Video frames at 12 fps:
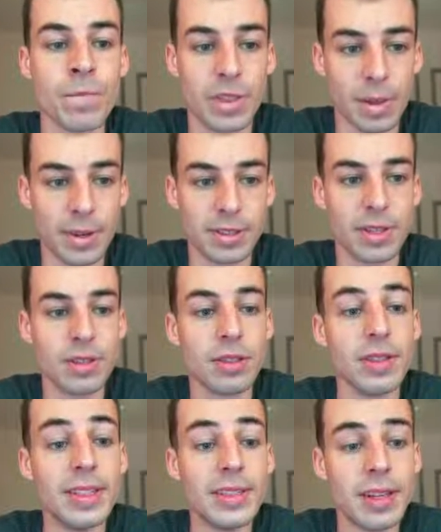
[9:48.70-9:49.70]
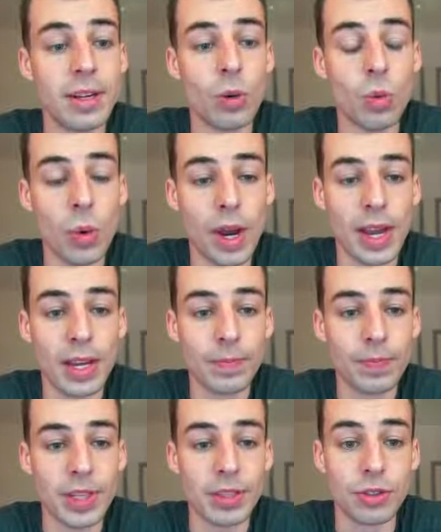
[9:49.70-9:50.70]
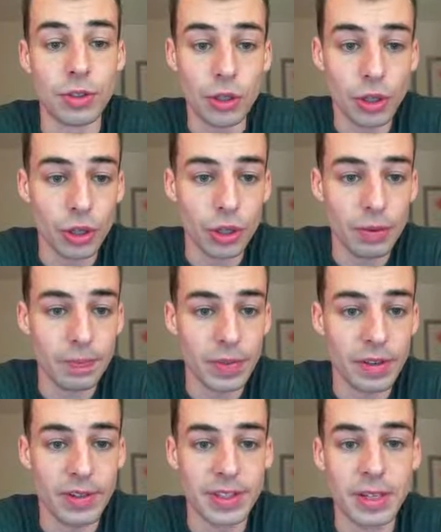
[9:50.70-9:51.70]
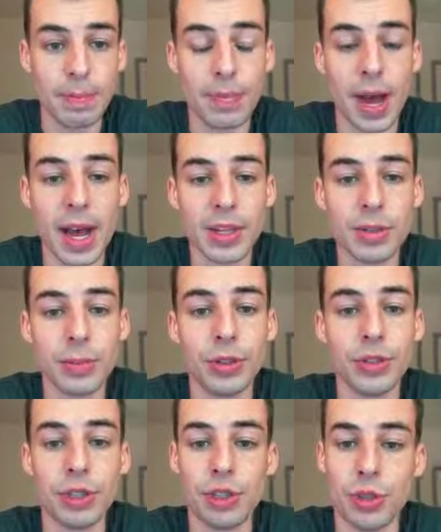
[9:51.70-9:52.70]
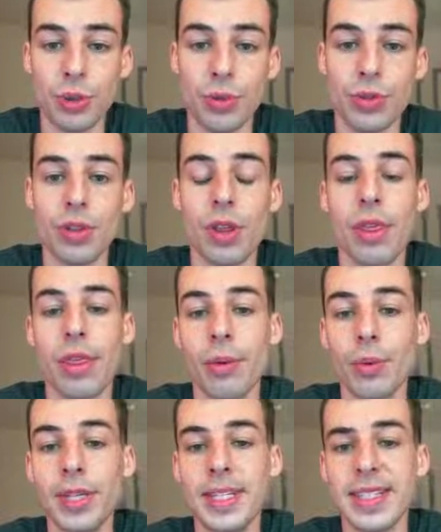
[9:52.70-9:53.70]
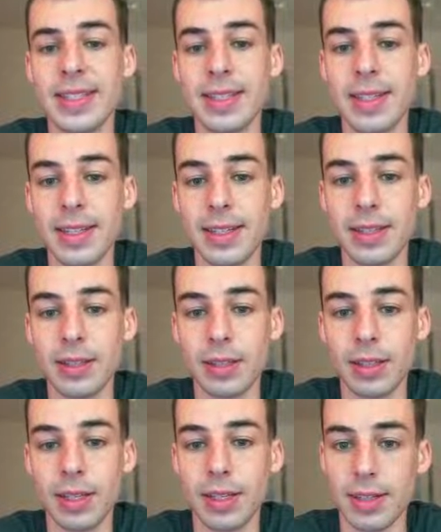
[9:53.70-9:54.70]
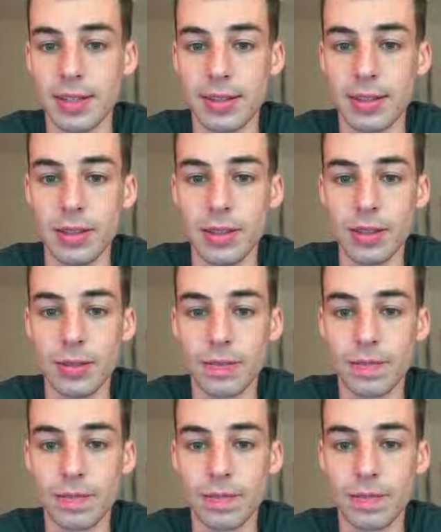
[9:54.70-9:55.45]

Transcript: That makes sense. Let's say an array is good if it's impossible to choose 3 distinct indices